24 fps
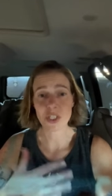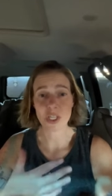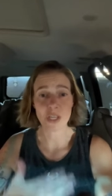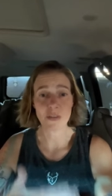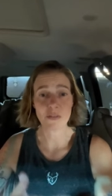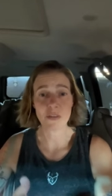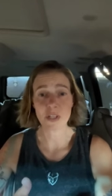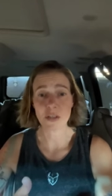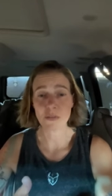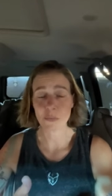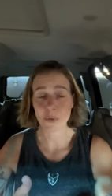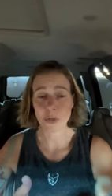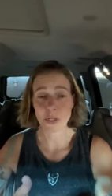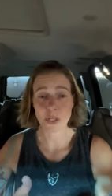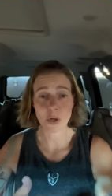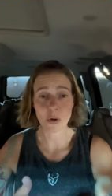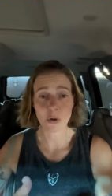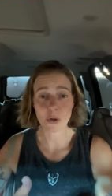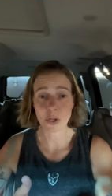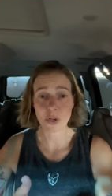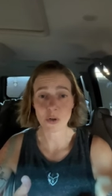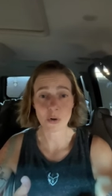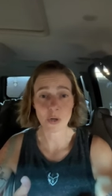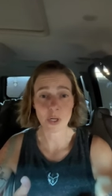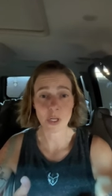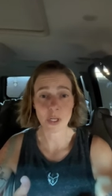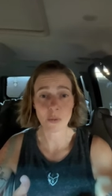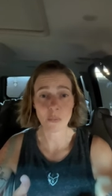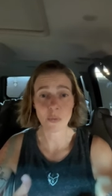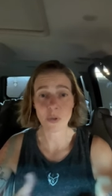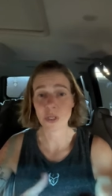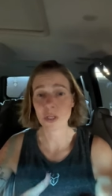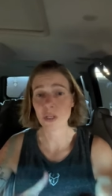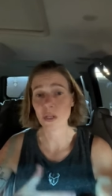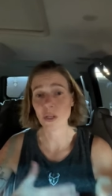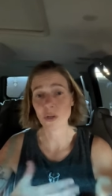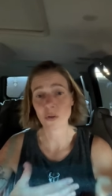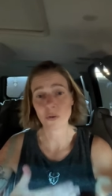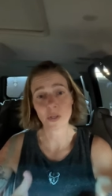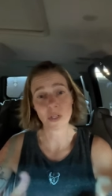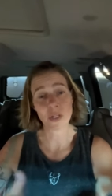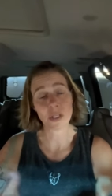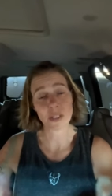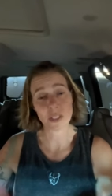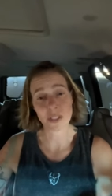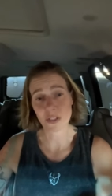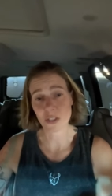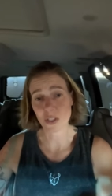Even if we don't agree, we can agree
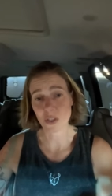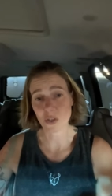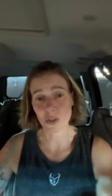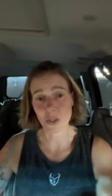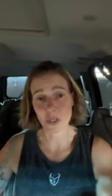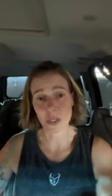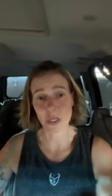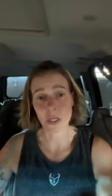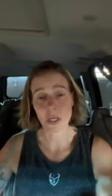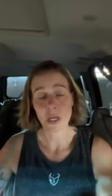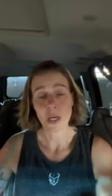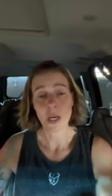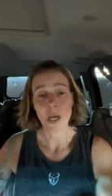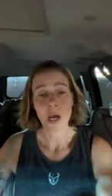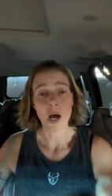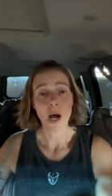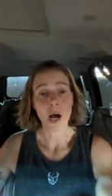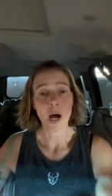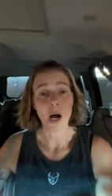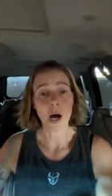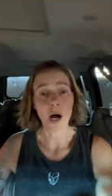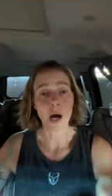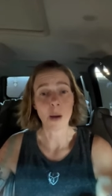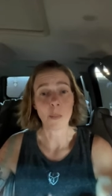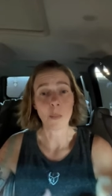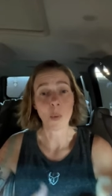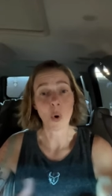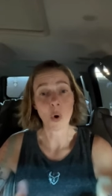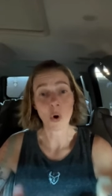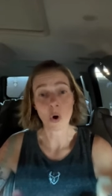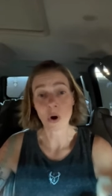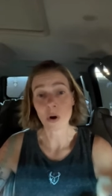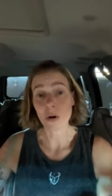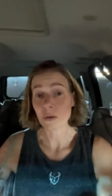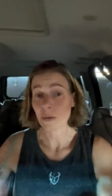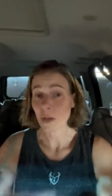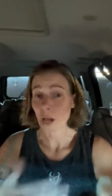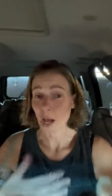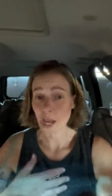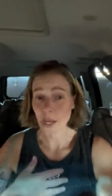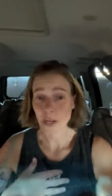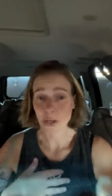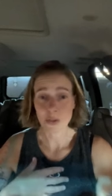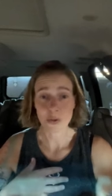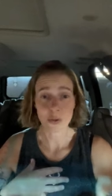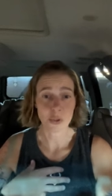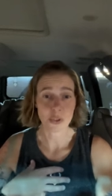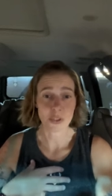to disagree um, or I
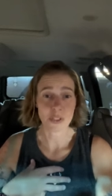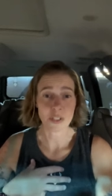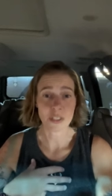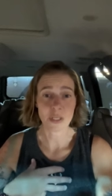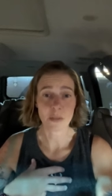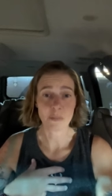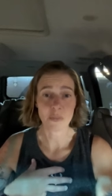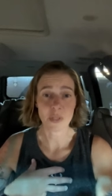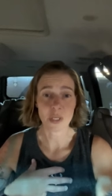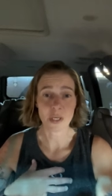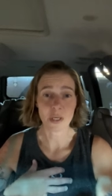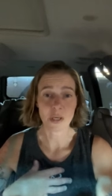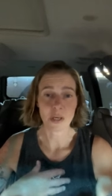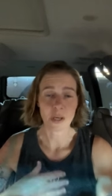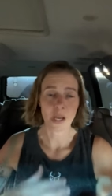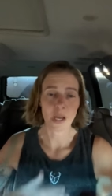could learn something.